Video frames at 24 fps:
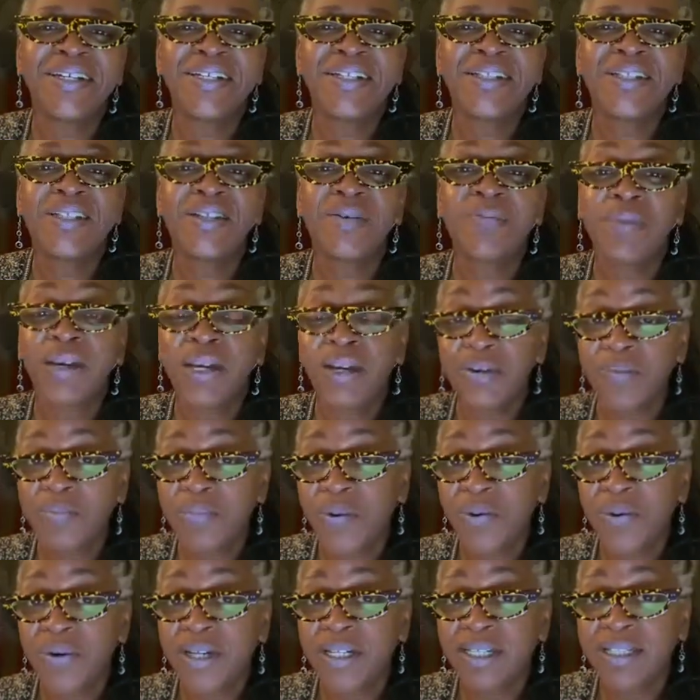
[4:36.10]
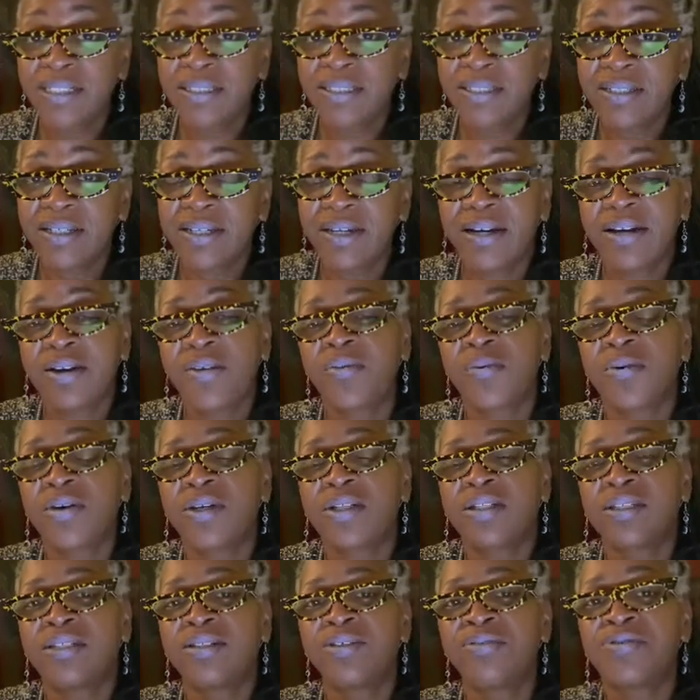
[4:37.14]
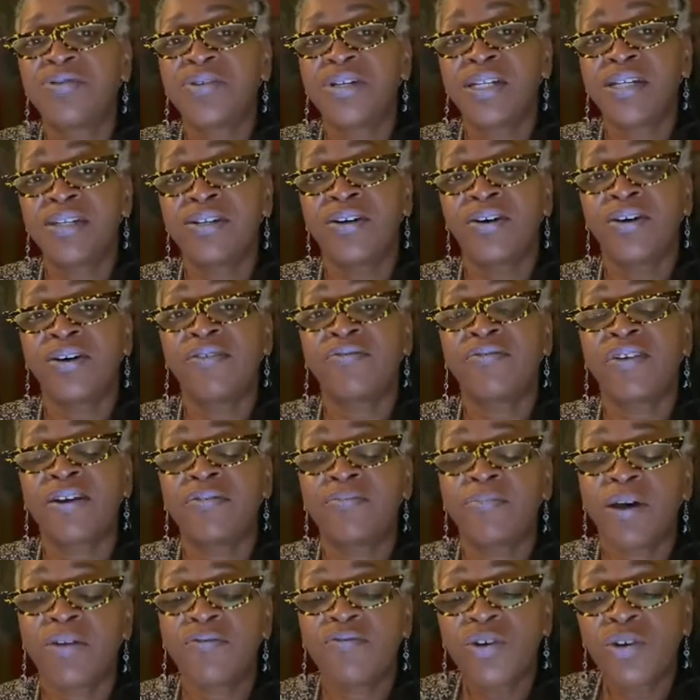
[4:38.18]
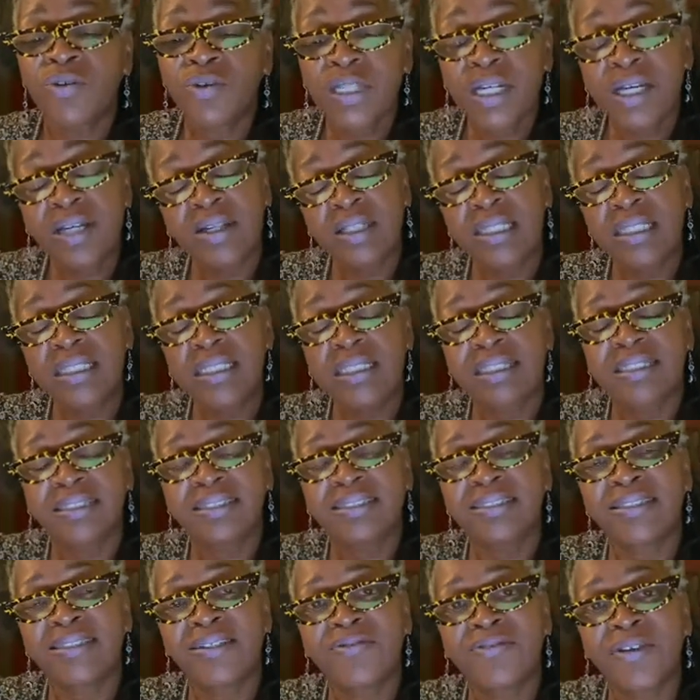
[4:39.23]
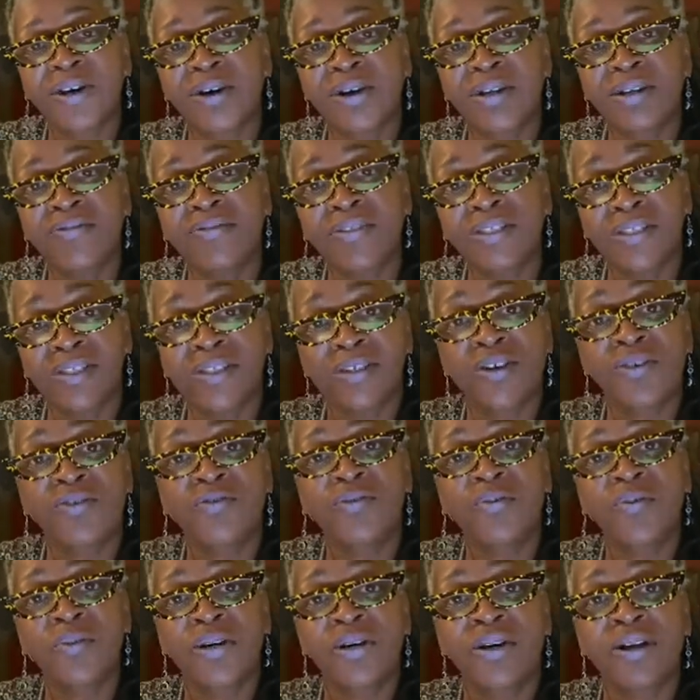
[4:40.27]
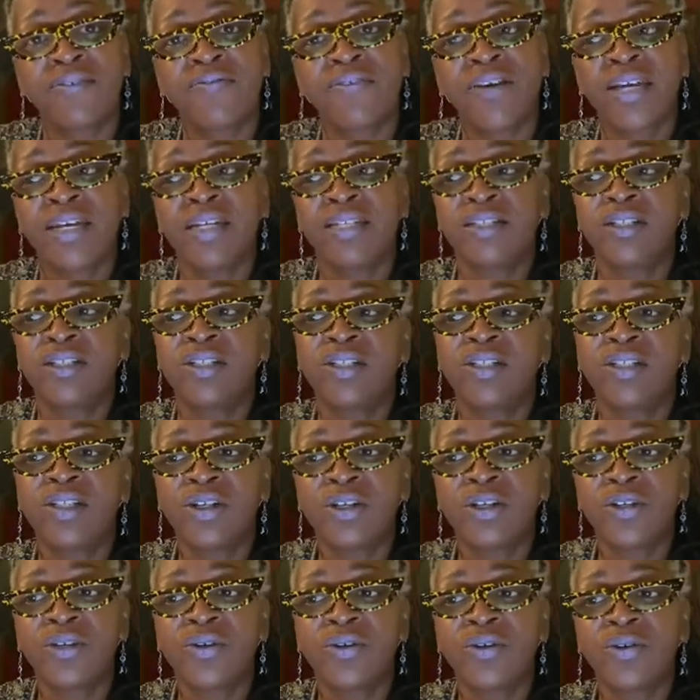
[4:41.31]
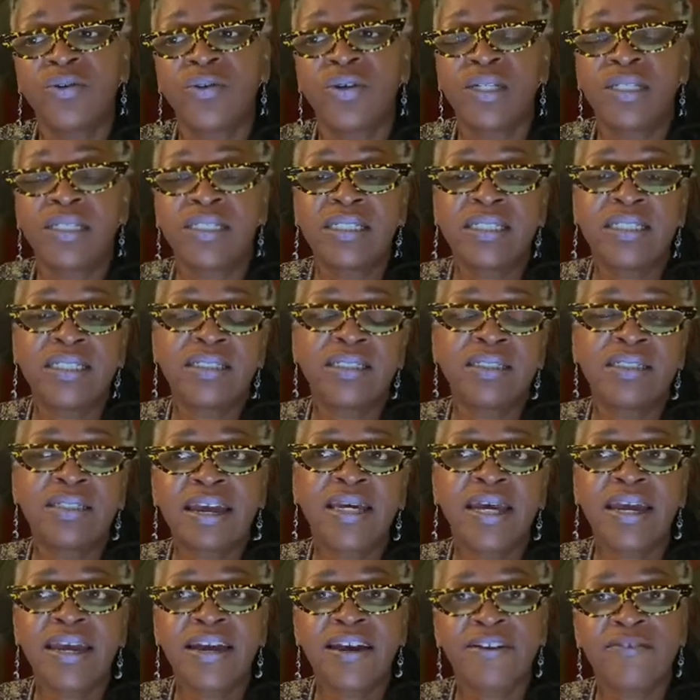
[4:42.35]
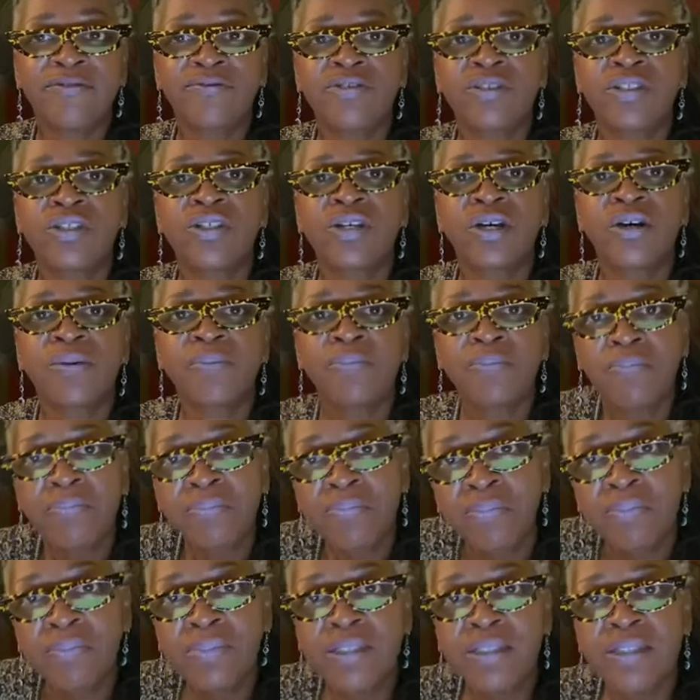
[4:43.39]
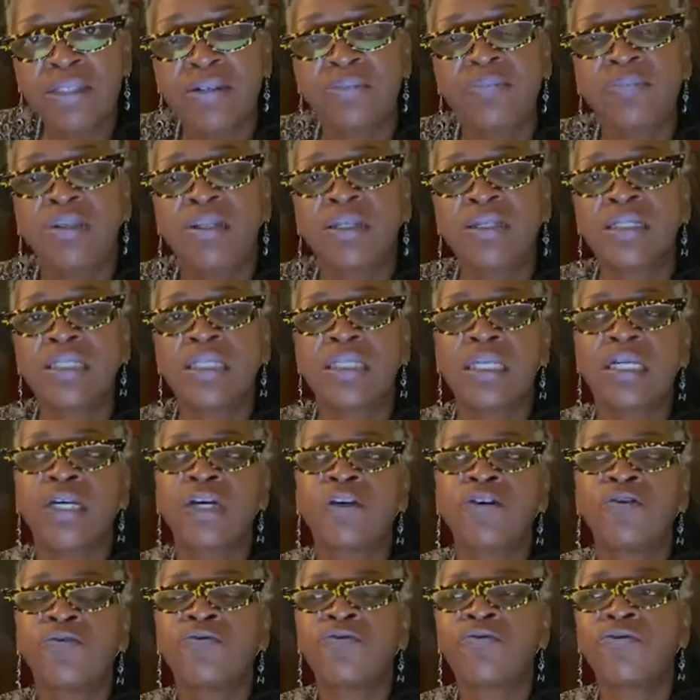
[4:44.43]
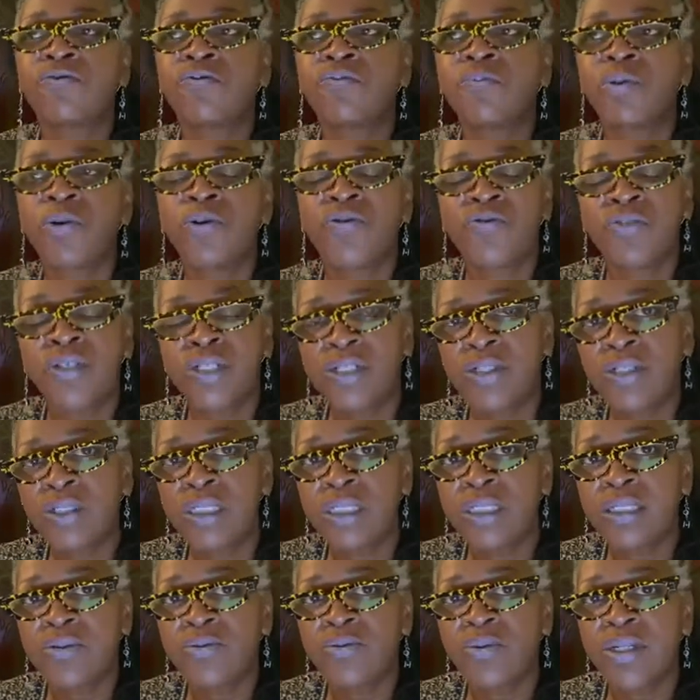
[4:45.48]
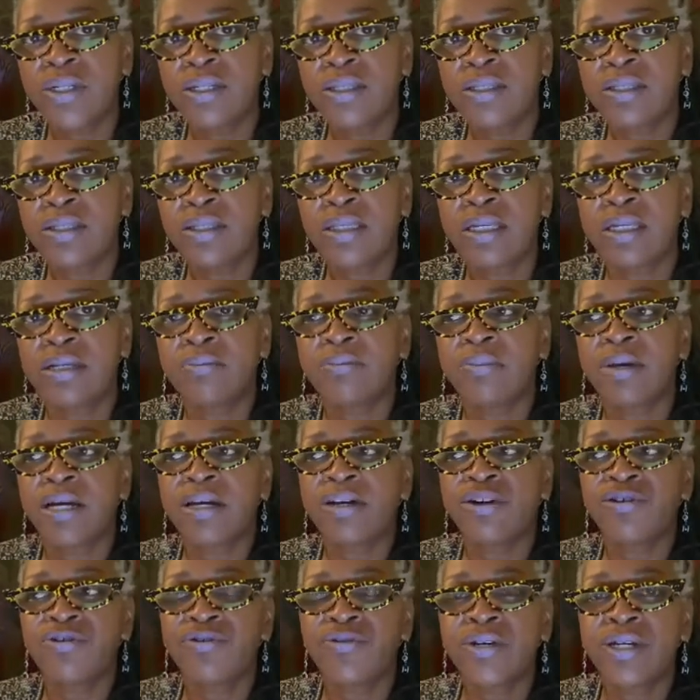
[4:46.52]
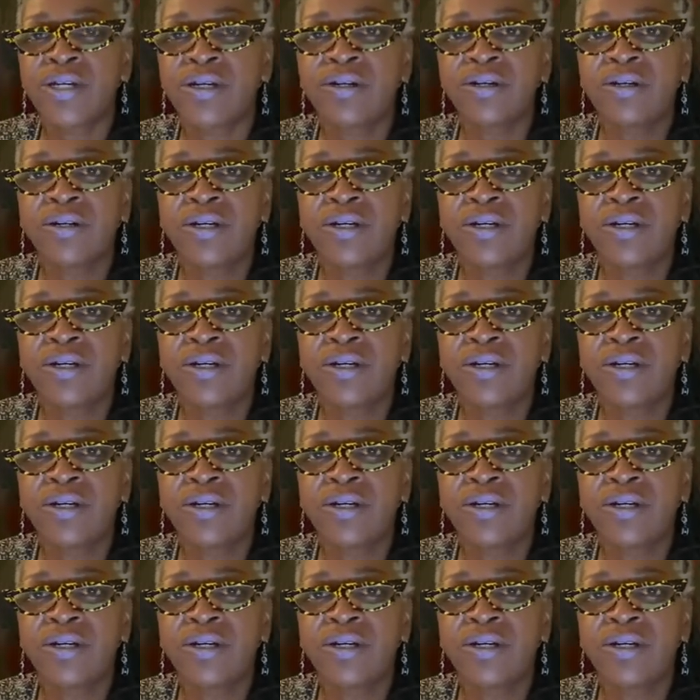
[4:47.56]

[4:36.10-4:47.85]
To make a point, I want to read off. I wrote down a list of all of the software I've had to learn or at least have some semblance of proficiency with in my career.